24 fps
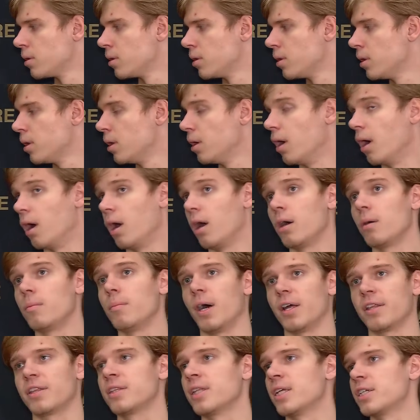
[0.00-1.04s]
same?
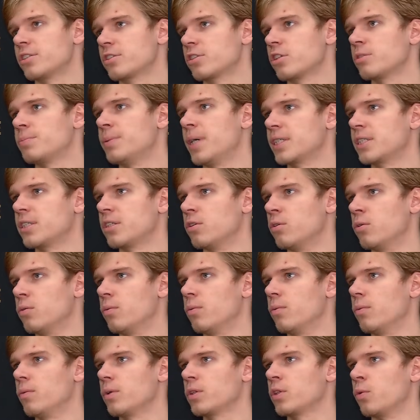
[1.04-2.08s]
I think that just goes back to
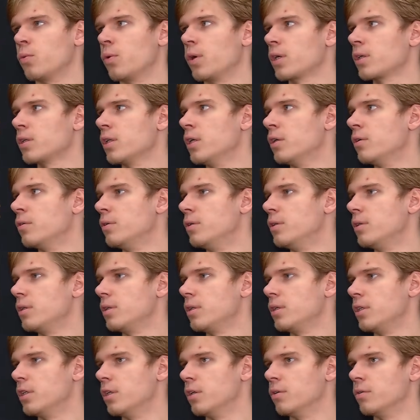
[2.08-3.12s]
what the workload,
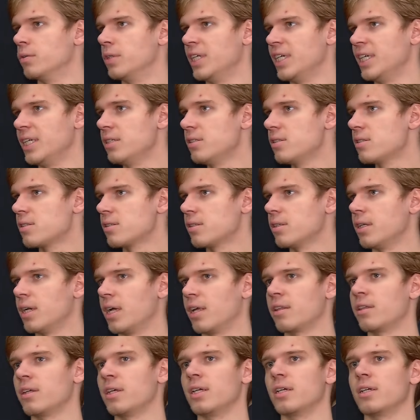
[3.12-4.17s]
you know, needs. And
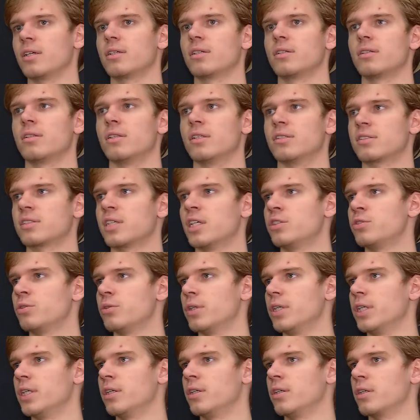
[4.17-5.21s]
I think the
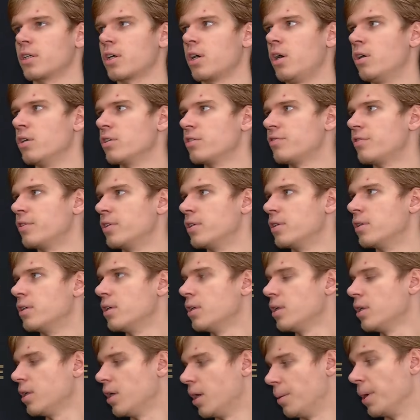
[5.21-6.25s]
schedule here calls for
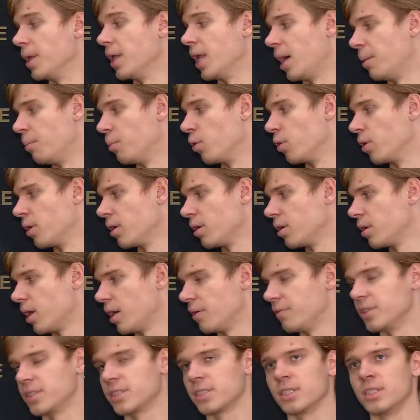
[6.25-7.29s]
a lot more,
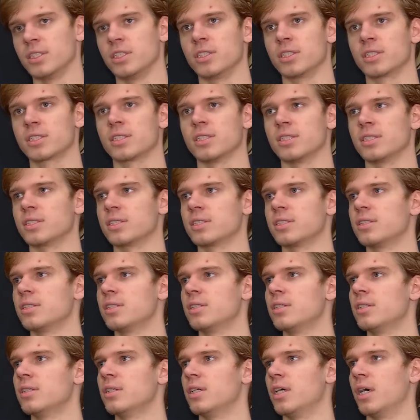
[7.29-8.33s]
obviously, just because
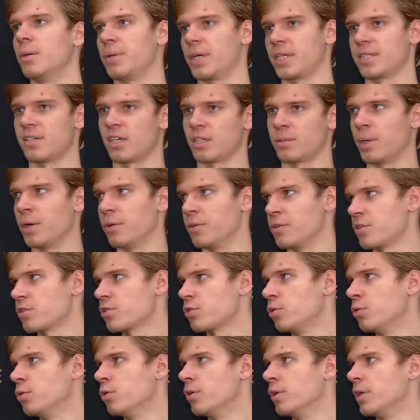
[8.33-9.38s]
I talked about the
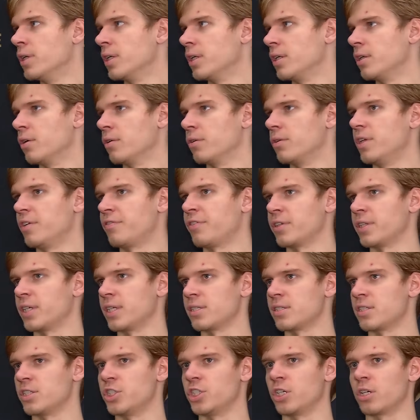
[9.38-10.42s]
school and, you know, different
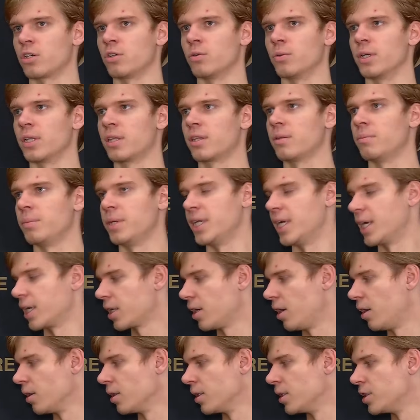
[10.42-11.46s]
things to juggle with being at
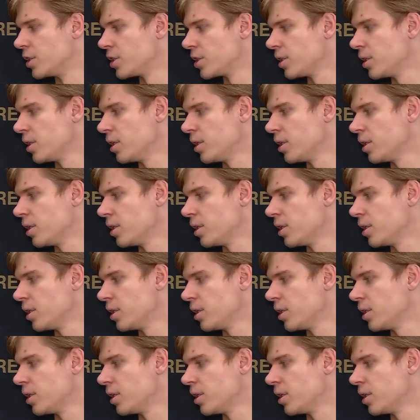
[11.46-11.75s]
college.